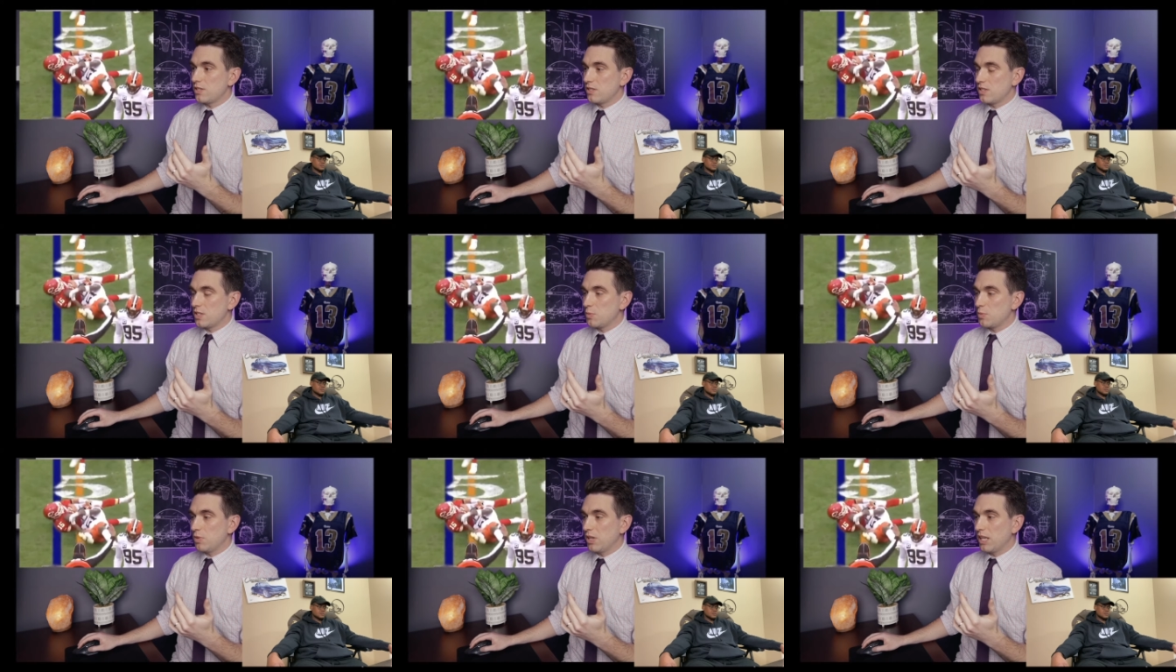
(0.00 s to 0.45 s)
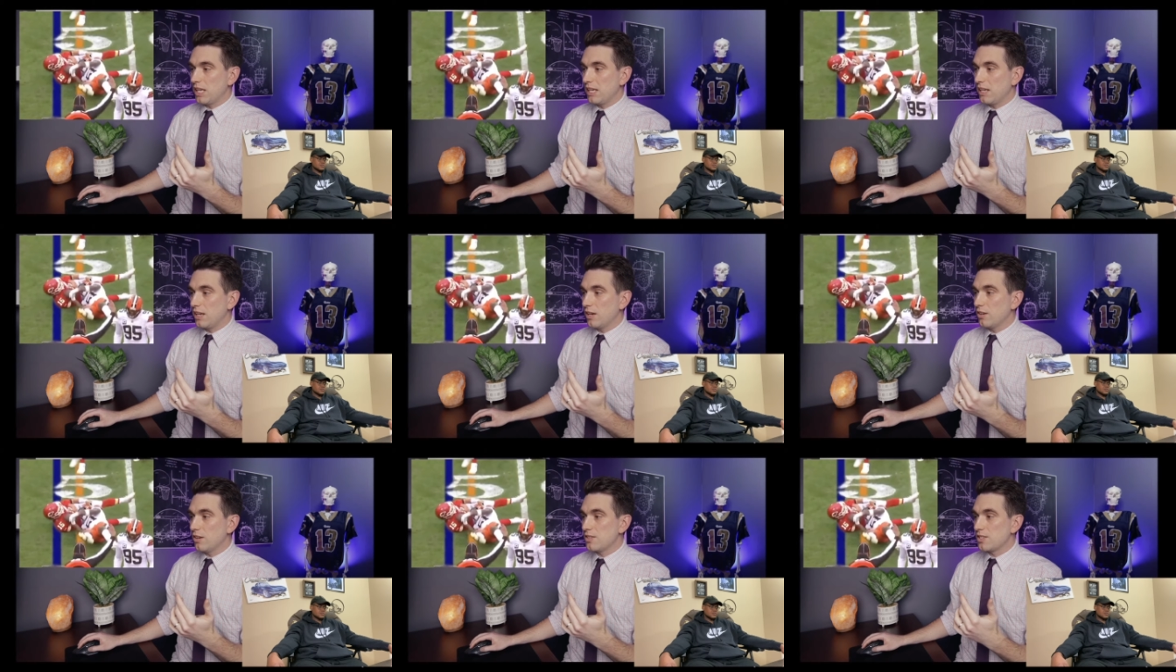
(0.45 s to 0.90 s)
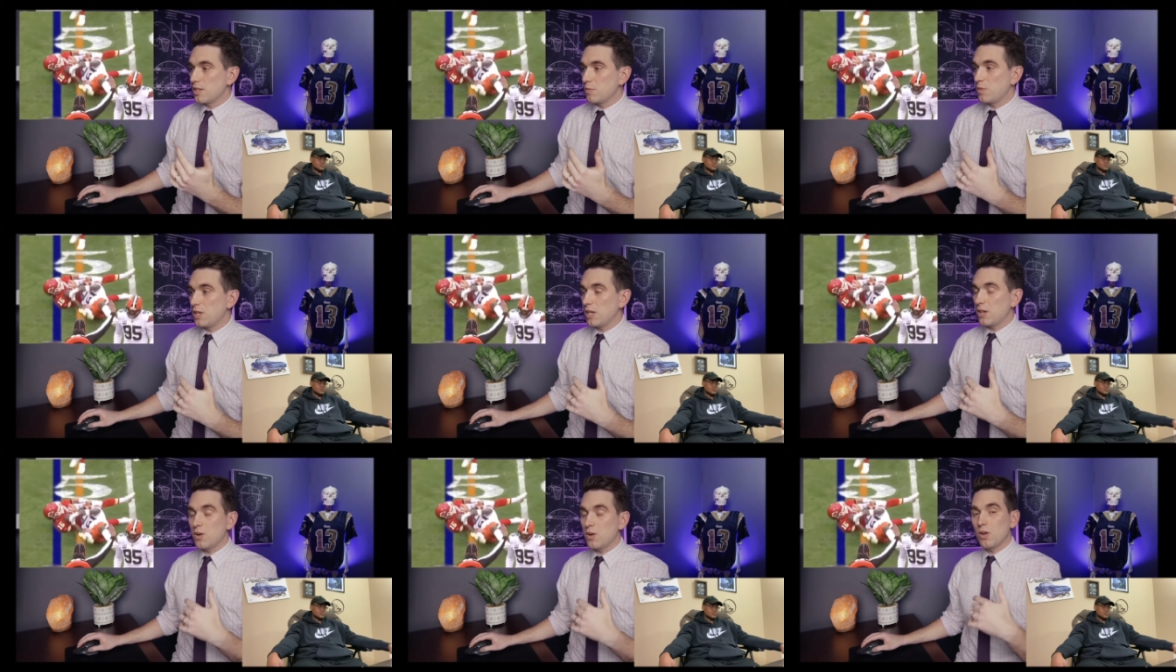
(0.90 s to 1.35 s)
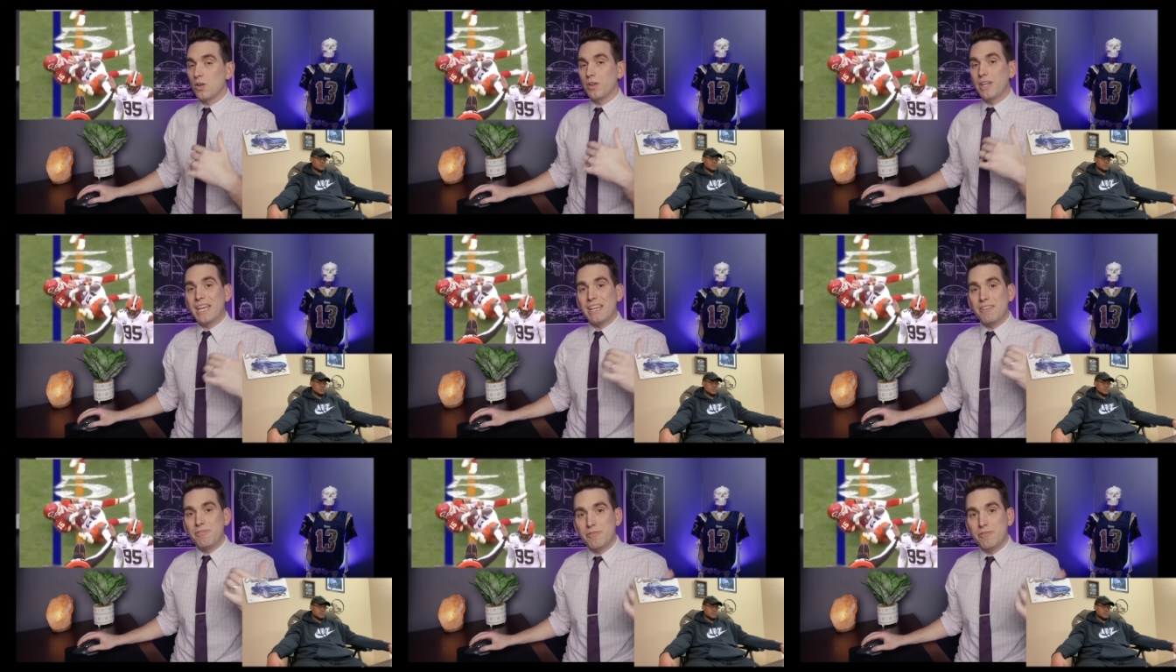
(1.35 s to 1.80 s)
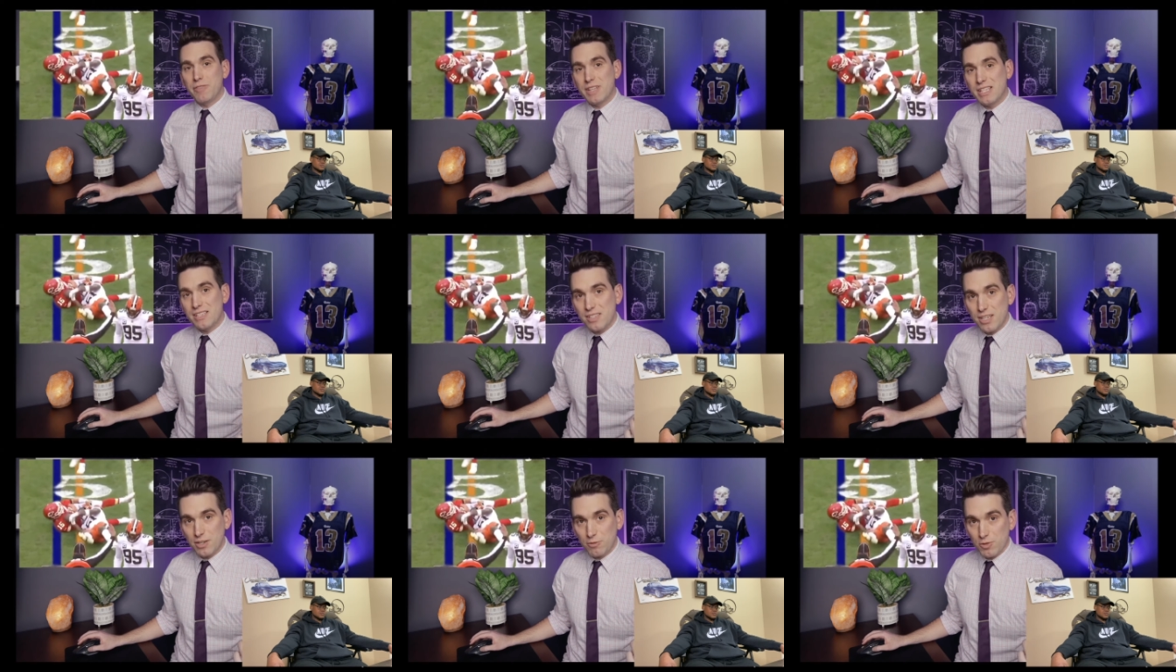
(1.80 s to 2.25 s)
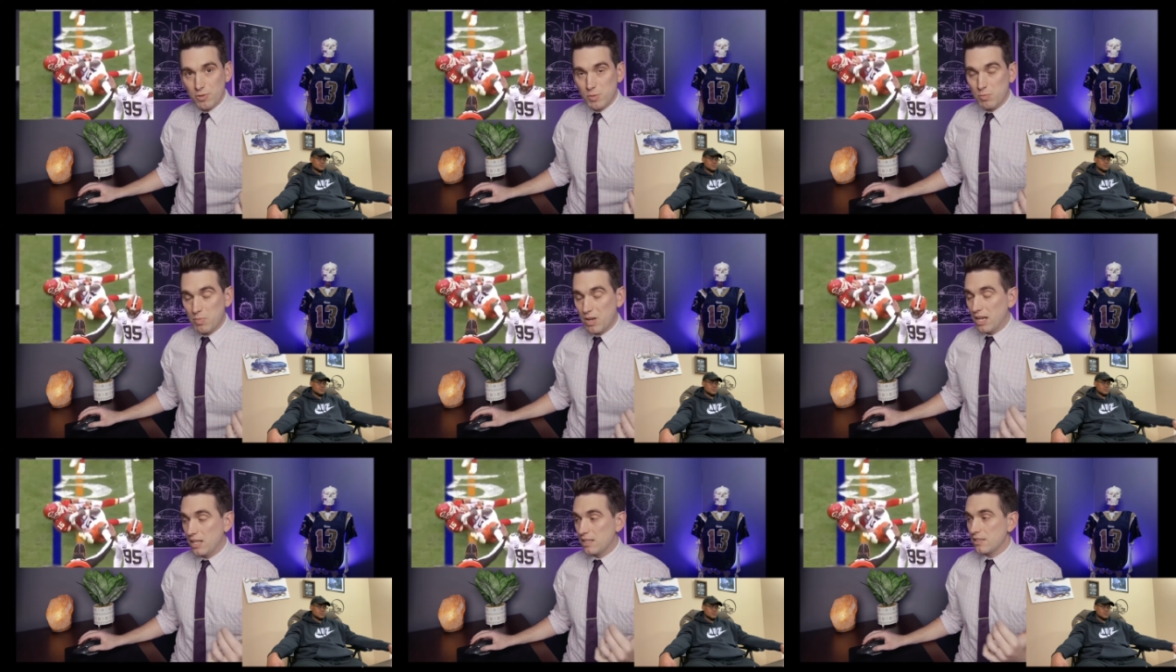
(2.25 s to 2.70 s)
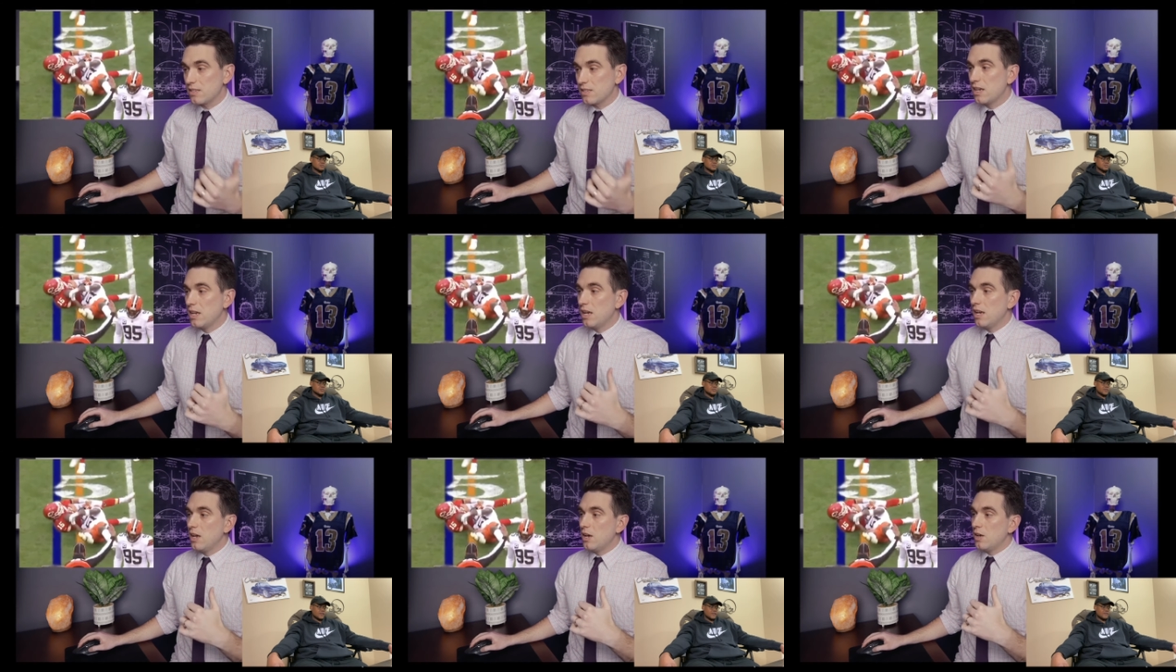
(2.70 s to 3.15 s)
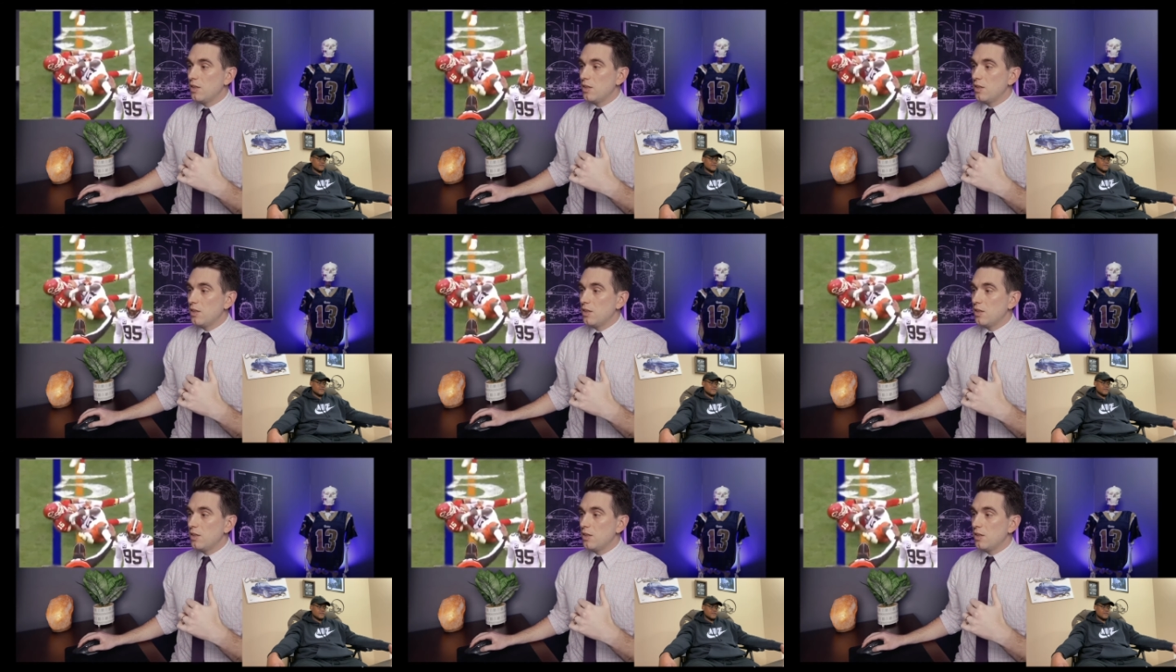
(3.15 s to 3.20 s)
is displaying here is something called a fencing response.